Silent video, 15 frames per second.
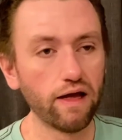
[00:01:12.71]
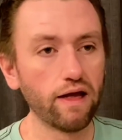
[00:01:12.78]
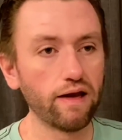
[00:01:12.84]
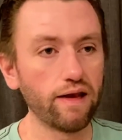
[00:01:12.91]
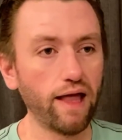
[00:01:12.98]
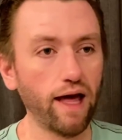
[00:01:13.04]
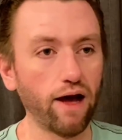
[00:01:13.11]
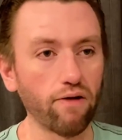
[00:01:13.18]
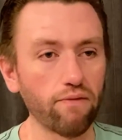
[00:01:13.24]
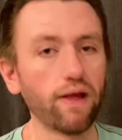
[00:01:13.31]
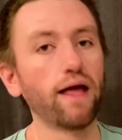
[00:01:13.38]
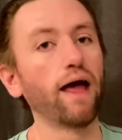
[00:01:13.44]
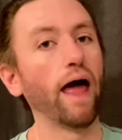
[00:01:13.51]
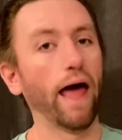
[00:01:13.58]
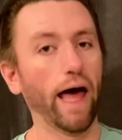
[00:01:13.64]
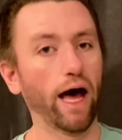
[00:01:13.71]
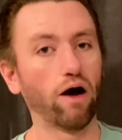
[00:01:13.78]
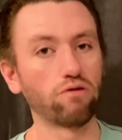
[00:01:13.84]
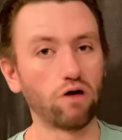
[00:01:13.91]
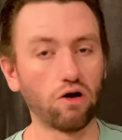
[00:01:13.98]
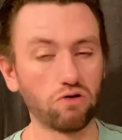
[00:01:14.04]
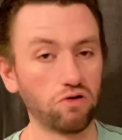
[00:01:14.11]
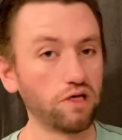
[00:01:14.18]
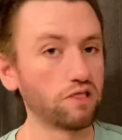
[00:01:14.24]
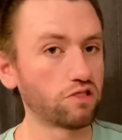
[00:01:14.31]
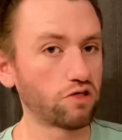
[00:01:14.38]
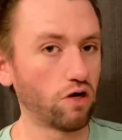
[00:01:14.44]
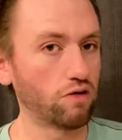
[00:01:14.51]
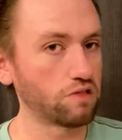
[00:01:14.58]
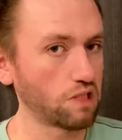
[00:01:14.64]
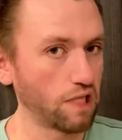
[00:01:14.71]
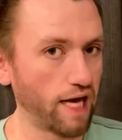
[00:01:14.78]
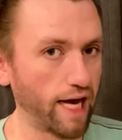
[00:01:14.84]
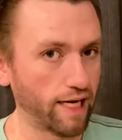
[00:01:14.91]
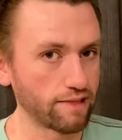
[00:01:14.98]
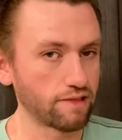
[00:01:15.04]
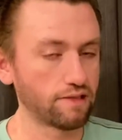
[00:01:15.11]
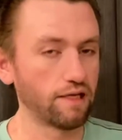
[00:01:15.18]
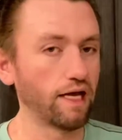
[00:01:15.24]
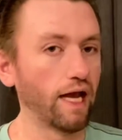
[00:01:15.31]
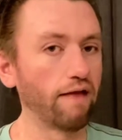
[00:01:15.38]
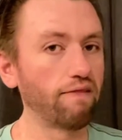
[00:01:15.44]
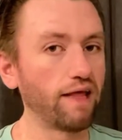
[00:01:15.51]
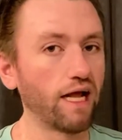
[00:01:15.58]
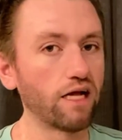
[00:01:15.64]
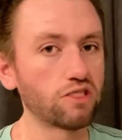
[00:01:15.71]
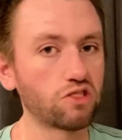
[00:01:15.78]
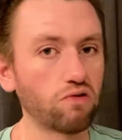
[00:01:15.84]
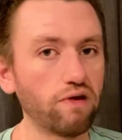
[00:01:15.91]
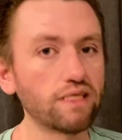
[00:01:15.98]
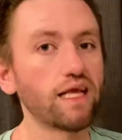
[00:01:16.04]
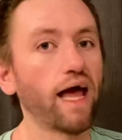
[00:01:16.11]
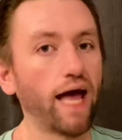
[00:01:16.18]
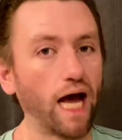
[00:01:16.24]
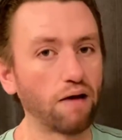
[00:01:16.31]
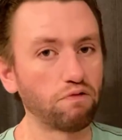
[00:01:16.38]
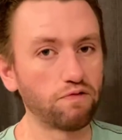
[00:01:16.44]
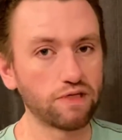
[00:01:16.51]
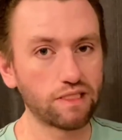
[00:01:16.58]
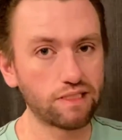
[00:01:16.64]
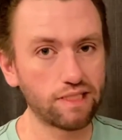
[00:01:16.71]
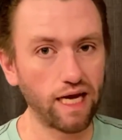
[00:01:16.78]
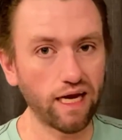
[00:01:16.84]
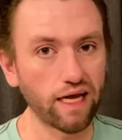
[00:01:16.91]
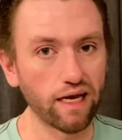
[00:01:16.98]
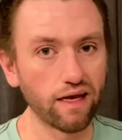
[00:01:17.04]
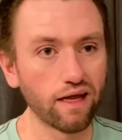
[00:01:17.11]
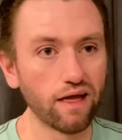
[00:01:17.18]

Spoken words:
Now, how long do these turns last? And the answer is half of a second.